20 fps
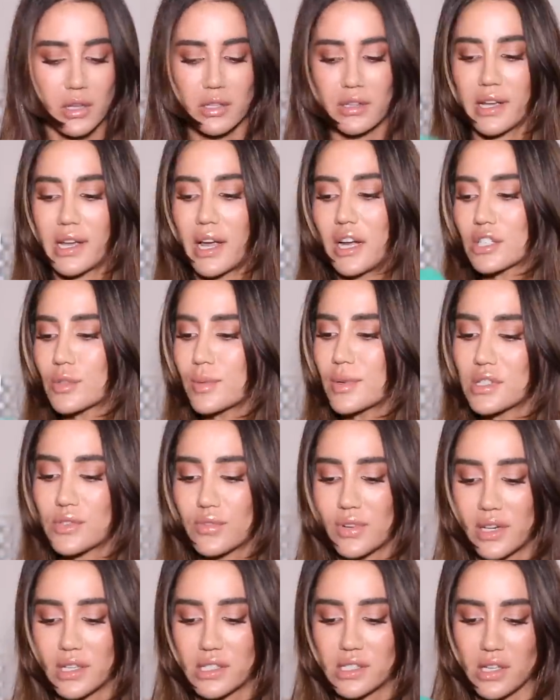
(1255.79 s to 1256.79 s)
The cashmere is
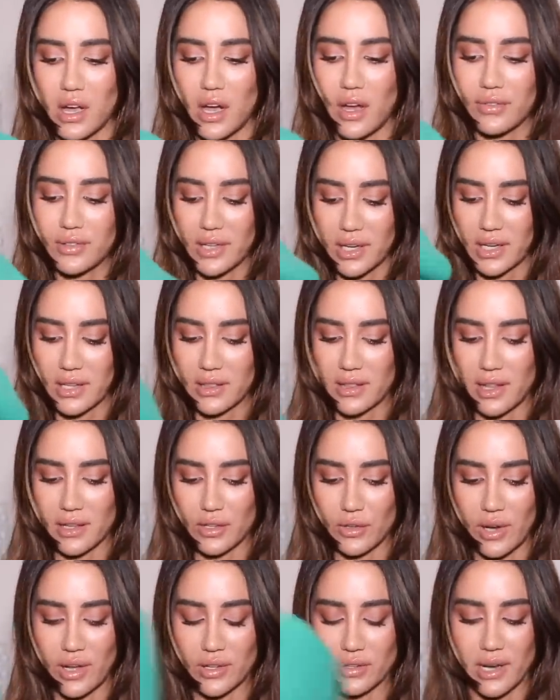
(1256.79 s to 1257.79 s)
really soft, I can tell
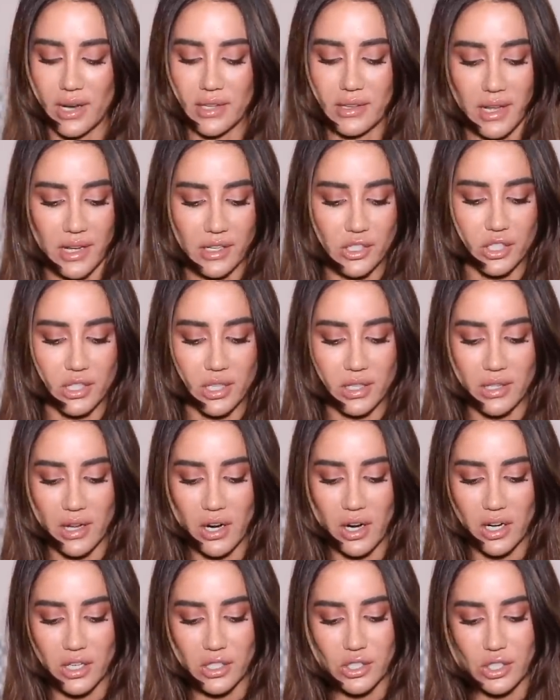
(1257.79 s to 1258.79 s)
you now that I touched it.
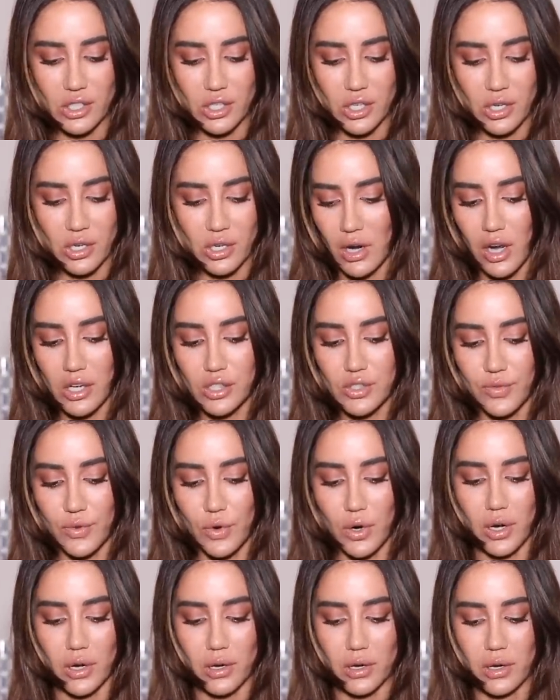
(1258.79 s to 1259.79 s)

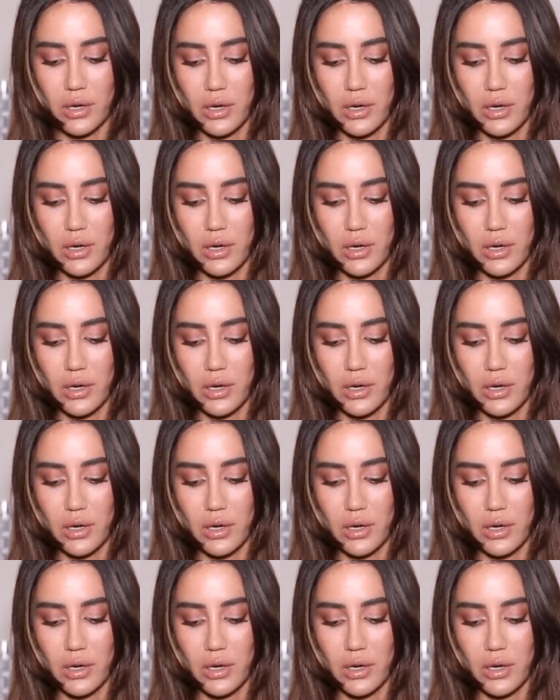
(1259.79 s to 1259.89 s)
Arch4.